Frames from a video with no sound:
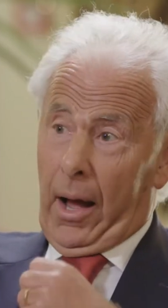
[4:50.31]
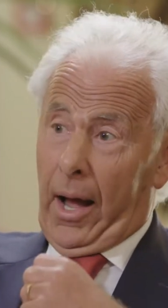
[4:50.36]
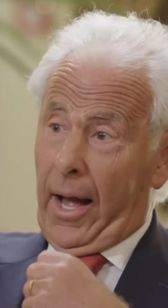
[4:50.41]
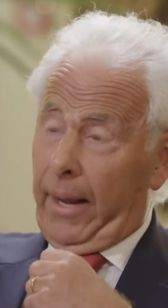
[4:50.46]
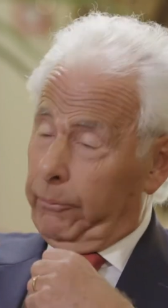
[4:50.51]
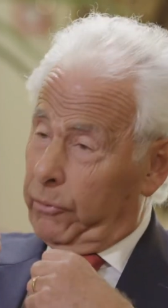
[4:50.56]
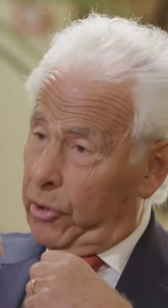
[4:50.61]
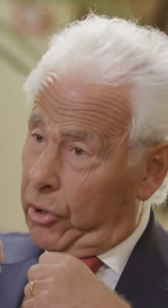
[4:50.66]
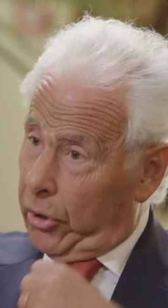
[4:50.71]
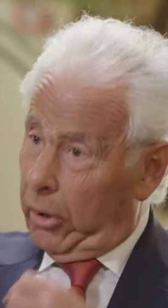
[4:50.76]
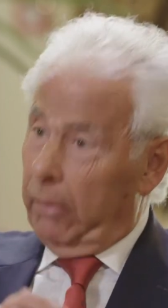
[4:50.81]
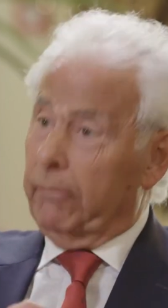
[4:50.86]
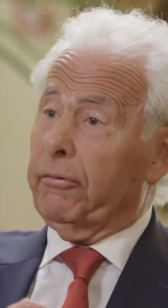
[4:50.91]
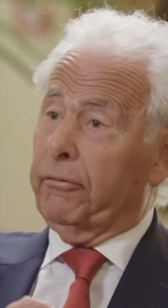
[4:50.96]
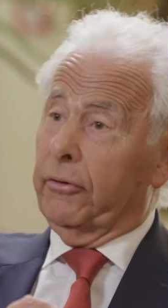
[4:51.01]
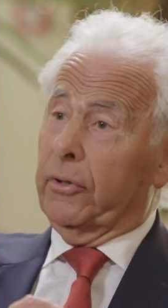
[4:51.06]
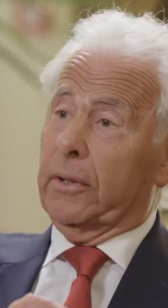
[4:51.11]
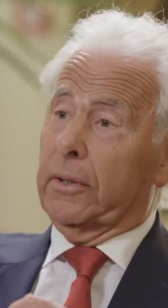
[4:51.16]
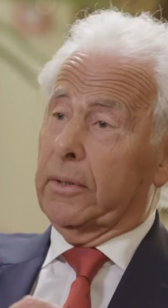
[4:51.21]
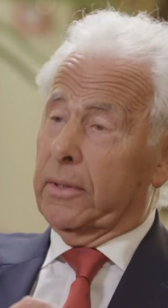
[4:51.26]
I'm
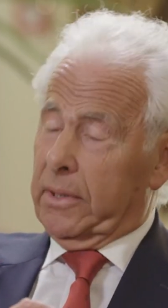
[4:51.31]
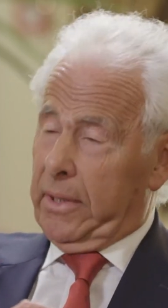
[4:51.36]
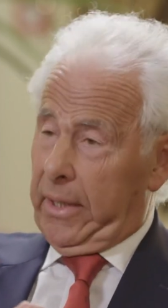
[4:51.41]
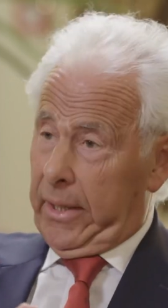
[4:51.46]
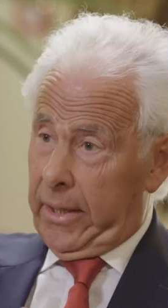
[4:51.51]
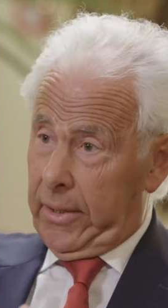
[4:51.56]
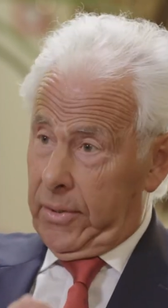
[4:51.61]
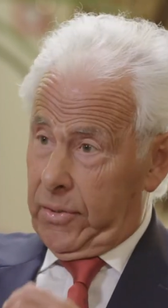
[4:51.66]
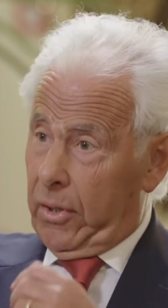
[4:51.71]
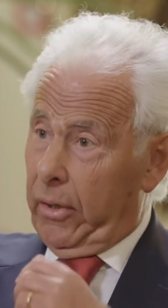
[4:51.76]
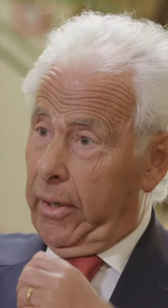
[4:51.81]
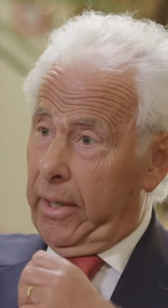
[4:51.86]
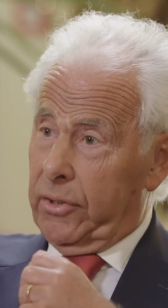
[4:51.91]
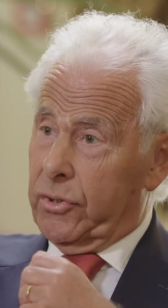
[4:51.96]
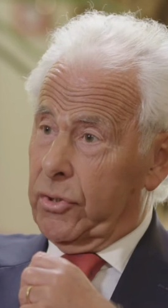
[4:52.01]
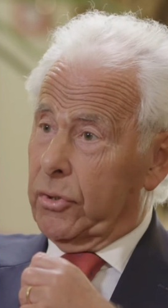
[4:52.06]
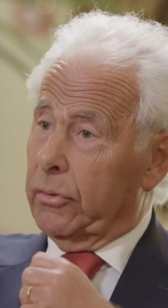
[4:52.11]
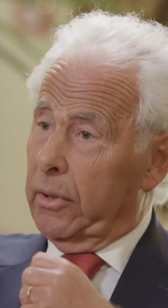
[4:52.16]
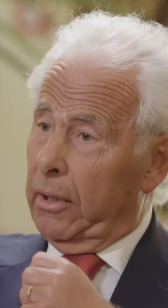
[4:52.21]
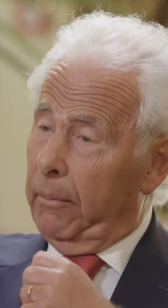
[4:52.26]
confident he is going
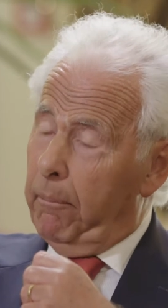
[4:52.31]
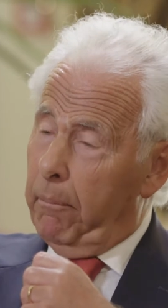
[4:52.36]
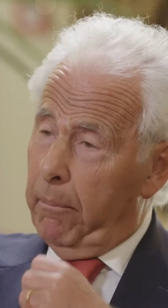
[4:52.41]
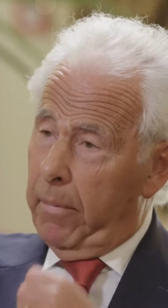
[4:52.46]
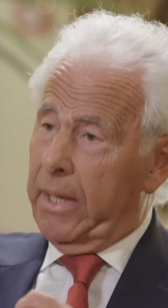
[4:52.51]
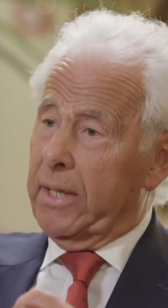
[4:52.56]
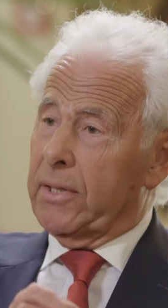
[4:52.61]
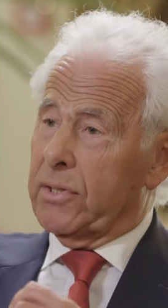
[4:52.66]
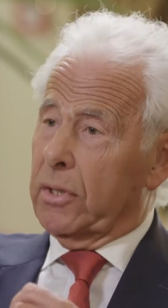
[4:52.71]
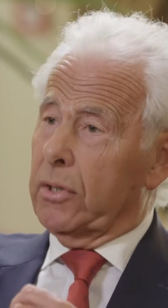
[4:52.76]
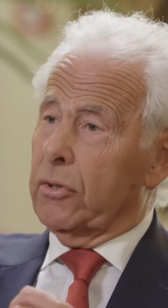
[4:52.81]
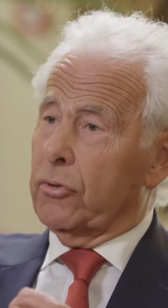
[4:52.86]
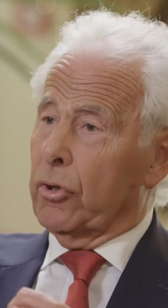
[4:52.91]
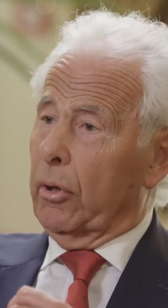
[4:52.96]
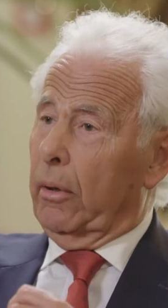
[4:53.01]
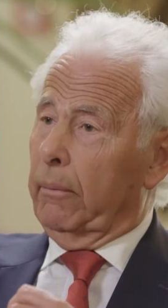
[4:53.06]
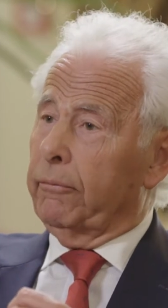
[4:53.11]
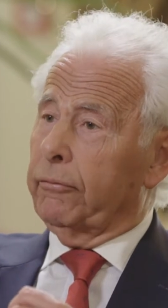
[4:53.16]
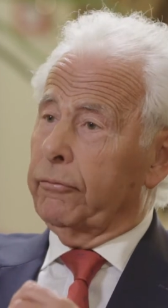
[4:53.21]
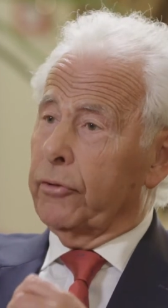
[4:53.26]
to do an amazing
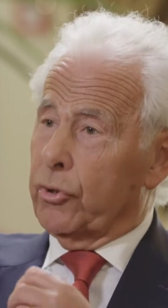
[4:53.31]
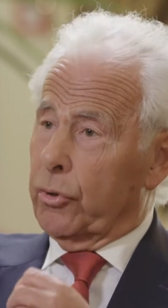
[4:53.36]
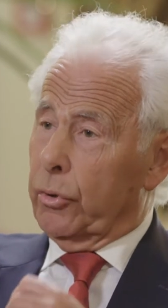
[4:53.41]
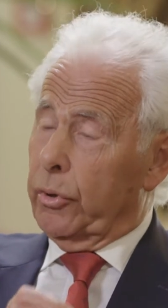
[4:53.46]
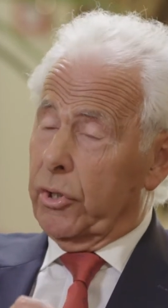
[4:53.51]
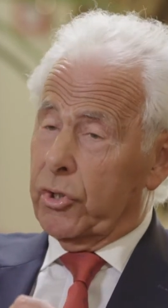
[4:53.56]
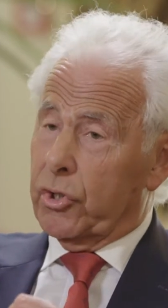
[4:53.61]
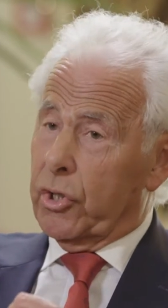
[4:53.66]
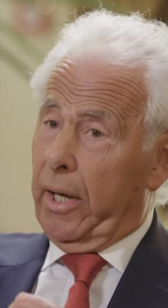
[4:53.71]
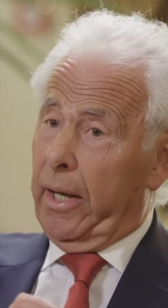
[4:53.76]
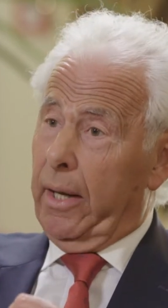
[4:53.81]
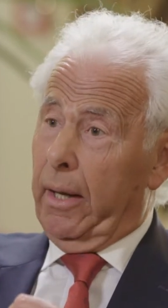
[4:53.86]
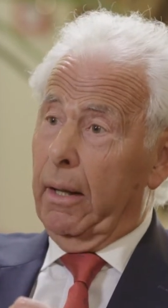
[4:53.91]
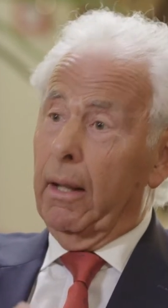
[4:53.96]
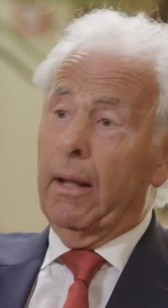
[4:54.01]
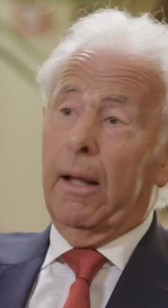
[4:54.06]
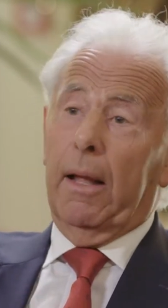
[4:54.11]
job for Jewish care.